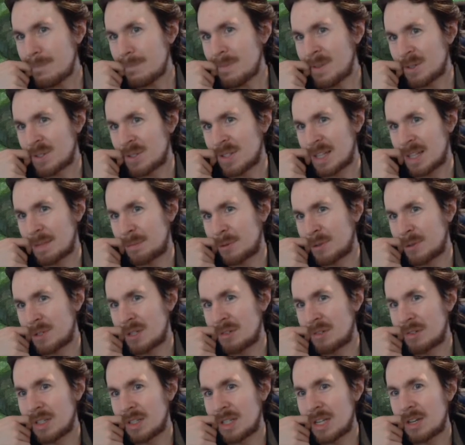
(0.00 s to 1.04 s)
after that point,
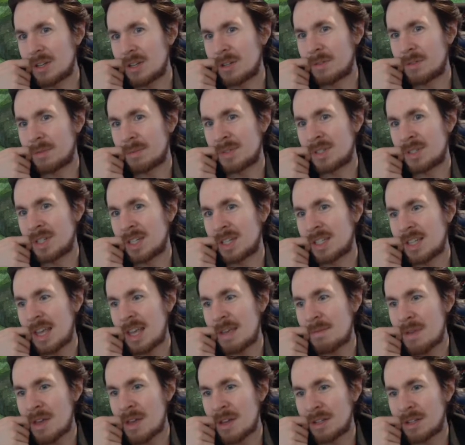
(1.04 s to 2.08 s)
you really need to go from six to
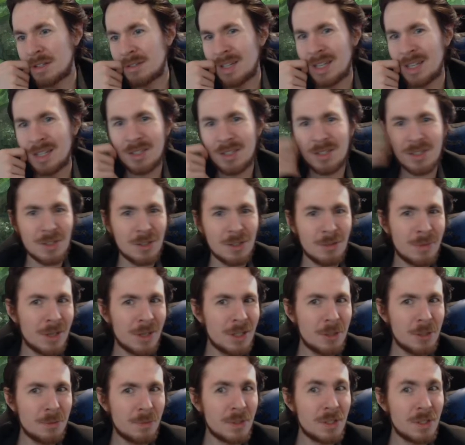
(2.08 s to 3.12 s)
eight mana. Not so
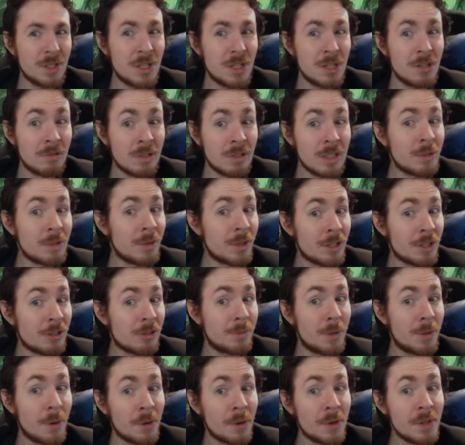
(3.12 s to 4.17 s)
much, but do you really want your
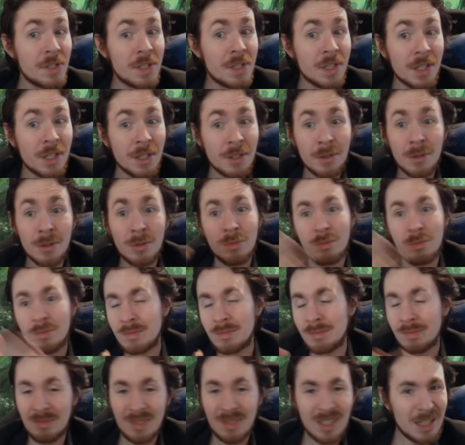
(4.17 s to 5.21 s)
opponent to go
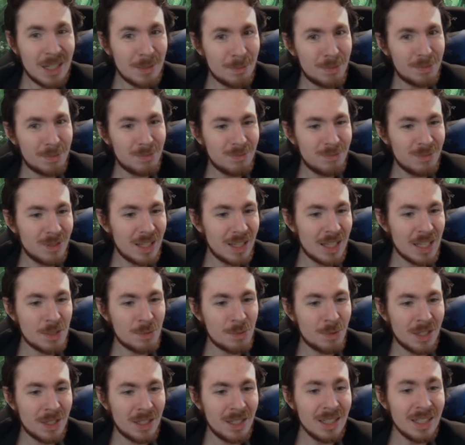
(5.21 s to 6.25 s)
up as
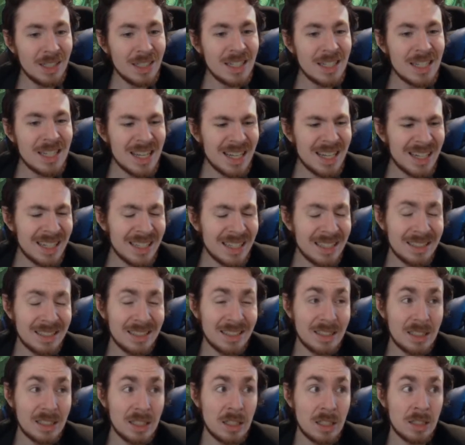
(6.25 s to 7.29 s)
well? Not
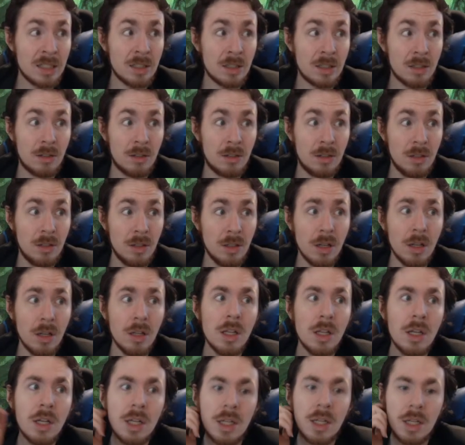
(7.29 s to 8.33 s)
at
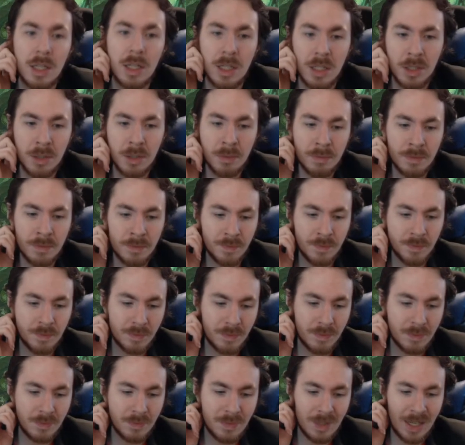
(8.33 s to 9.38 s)
all. Um,
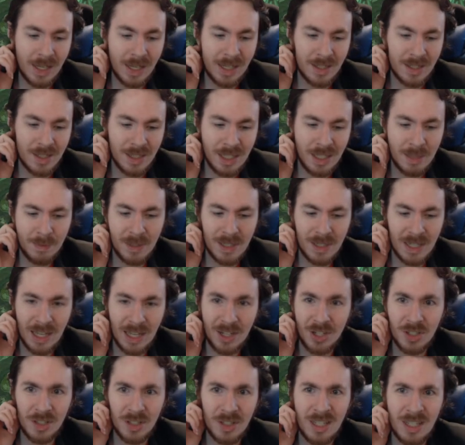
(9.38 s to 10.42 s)
I could see
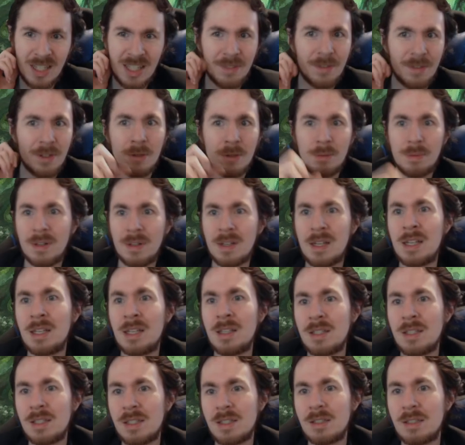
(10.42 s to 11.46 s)
potentially if you're playing
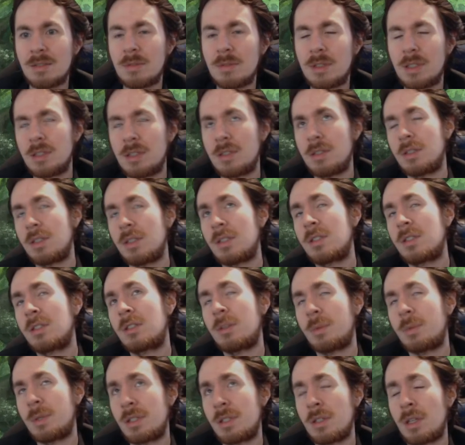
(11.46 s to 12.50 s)
this. Oh, it's
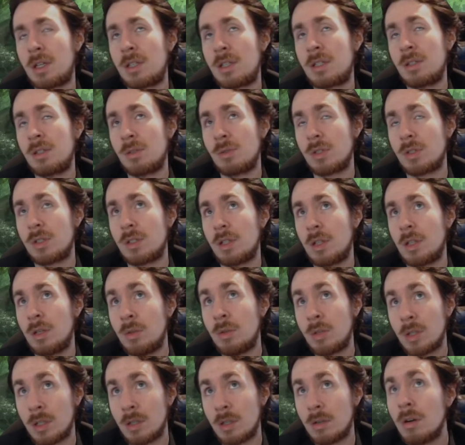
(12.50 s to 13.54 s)
gonna be like so
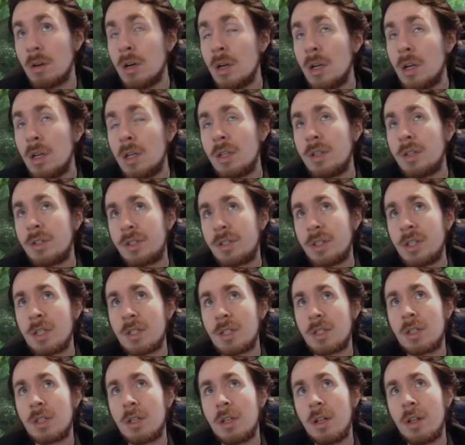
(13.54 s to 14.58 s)
slow though. Jeez,